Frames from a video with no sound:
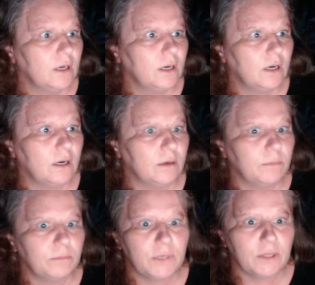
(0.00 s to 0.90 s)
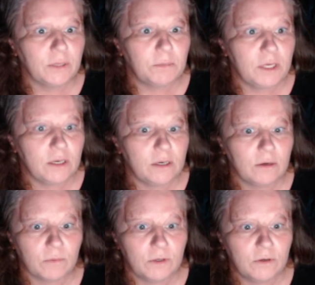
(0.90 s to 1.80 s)
But let me
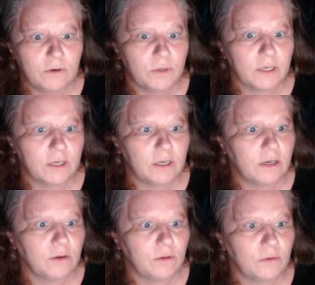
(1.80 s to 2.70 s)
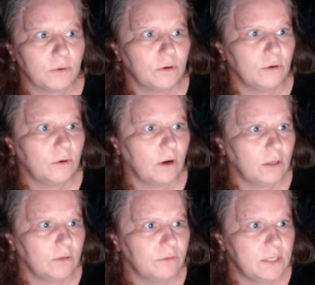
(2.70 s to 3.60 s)
real quick go through
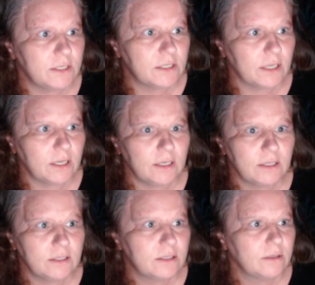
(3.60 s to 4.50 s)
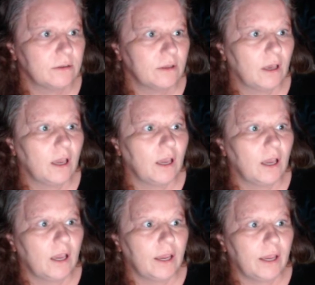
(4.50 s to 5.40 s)
all of these settings,
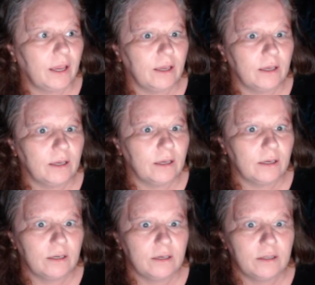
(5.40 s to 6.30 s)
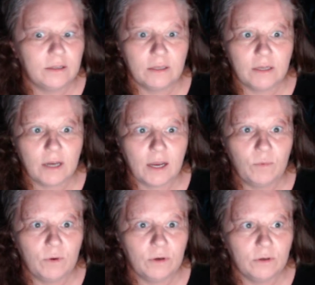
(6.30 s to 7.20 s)
and then I
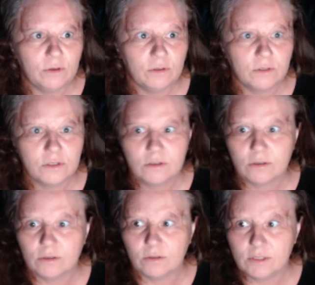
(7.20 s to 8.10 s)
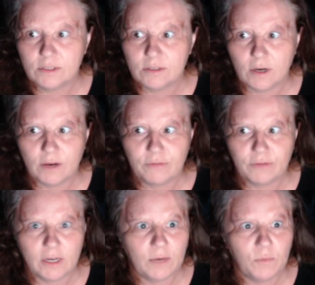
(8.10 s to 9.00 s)
will turn this off
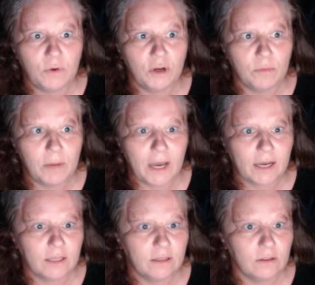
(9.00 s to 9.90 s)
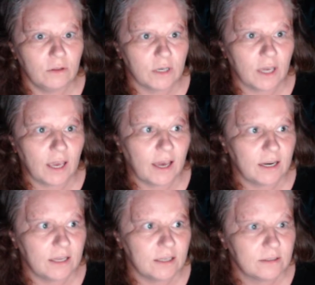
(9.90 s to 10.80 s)
and I will go back and look at
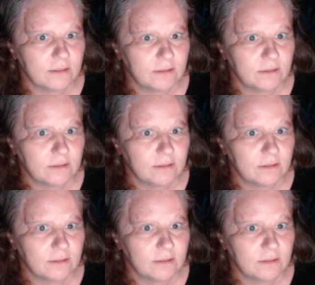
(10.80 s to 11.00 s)
it